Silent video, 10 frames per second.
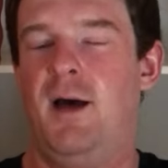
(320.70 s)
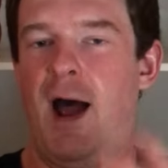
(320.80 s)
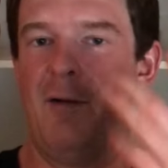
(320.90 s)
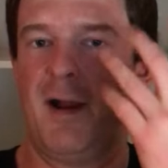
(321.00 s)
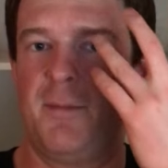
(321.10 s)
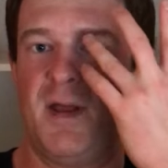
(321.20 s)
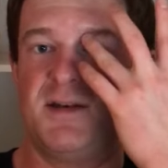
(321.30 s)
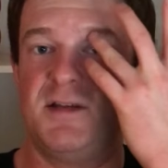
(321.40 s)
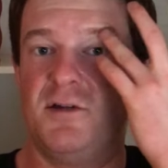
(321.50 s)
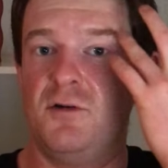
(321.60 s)
I
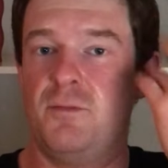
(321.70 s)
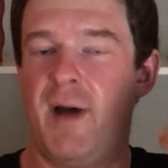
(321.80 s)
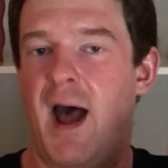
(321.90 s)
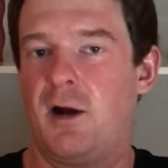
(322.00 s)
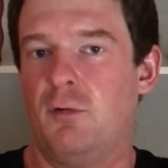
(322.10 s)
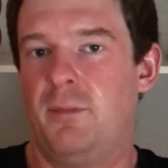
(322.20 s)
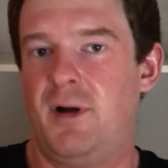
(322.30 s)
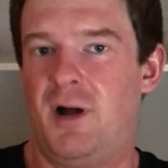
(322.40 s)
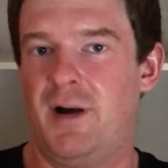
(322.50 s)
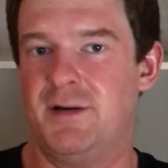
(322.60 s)
recommend to you Paco
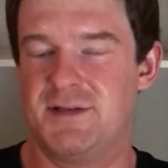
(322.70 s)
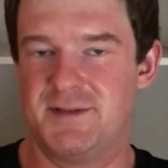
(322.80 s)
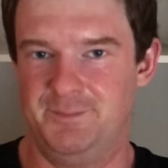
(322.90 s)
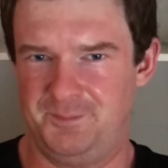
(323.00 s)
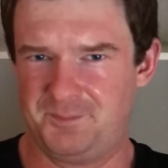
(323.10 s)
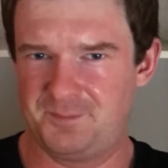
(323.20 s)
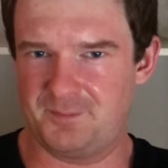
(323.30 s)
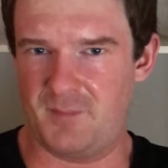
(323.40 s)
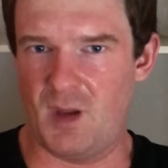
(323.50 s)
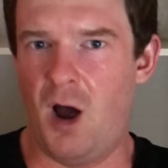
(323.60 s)
Rabanne's
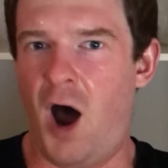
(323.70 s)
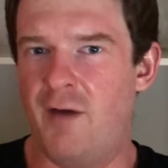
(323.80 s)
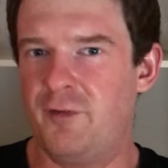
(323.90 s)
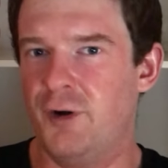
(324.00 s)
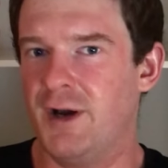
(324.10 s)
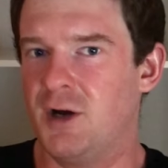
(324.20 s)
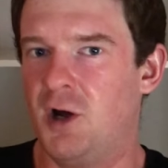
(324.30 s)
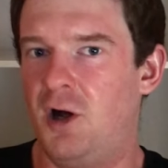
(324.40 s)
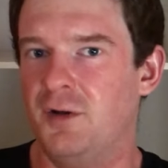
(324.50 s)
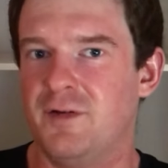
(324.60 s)
offering
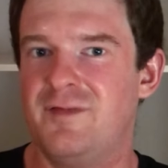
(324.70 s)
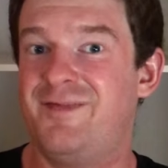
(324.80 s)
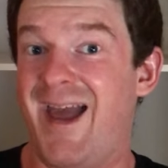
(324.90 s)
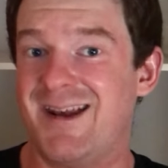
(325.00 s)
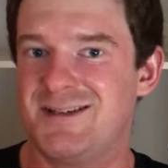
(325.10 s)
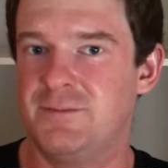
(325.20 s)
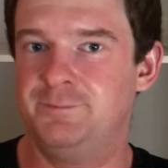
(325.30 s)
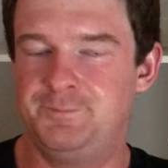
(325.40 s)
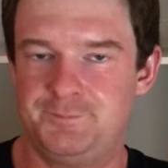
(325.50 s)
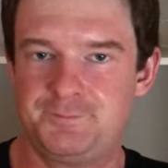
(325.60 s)
called
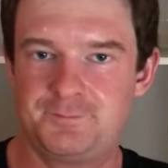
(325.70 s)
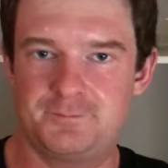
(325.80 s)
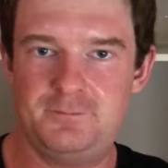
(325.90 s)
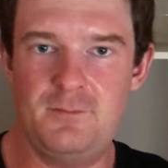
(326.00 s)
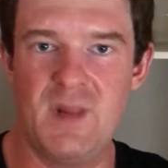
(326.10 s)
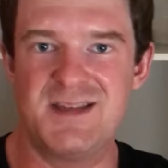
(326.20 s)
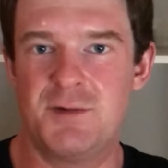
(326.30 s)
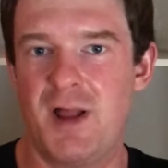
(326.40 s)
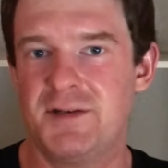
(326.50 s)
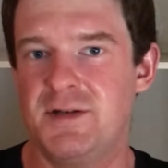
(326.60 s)
Phantom. It's
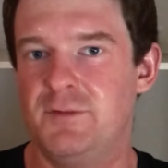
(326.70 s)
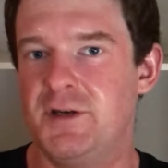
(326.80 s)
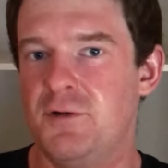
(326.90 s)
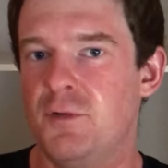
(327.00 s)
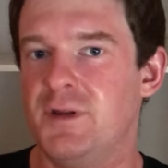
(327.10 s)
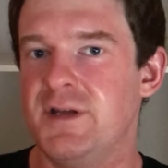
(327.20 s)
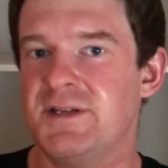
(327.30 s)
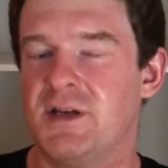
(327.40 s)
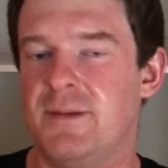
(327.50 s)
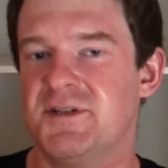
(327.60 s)
a relatively new
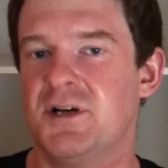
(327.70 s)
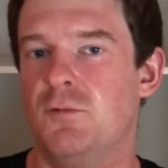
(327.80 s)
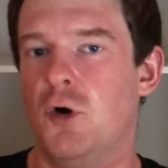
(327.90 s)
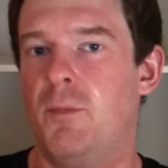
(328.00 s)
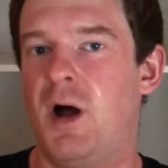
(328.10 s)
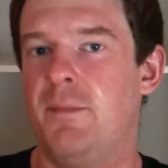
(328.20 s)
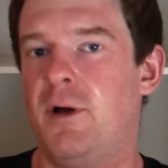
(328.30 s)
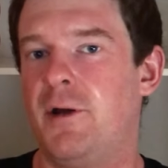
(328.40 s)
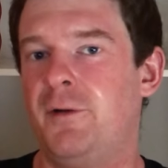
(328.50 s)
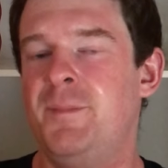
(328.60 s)
release. It comes in a robot
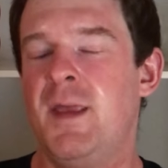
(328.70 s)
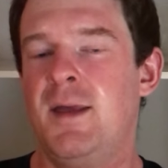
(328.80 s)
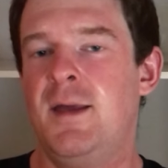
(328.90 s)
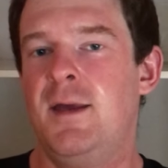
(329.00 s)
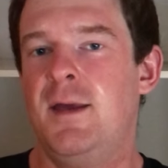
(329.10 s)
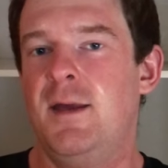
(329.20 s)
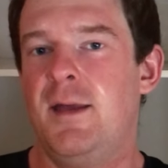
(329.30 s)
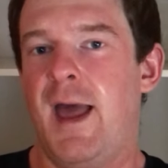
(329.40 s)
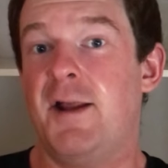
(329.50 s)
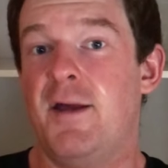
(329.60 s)
bottle.
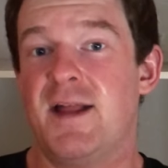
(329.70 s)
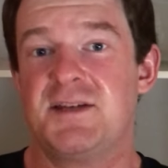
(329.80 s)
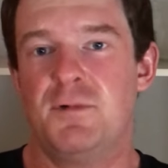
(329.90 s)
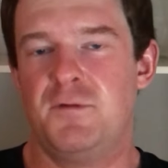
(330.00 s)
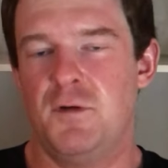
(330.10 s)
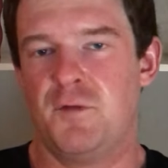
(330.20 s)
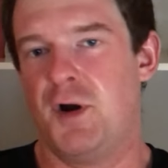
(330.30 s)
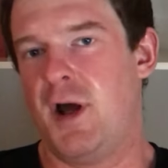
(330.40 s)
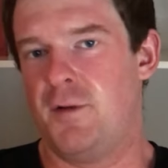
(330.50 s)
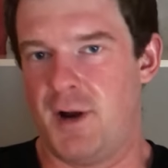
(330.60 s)
Anyway, that's a review
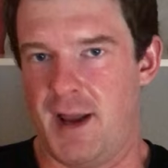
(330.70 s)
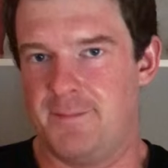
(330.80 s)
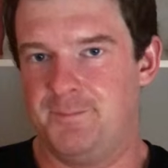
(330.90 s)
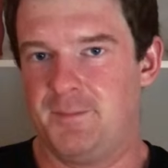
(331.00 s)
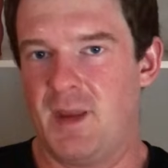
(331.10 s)
for another night.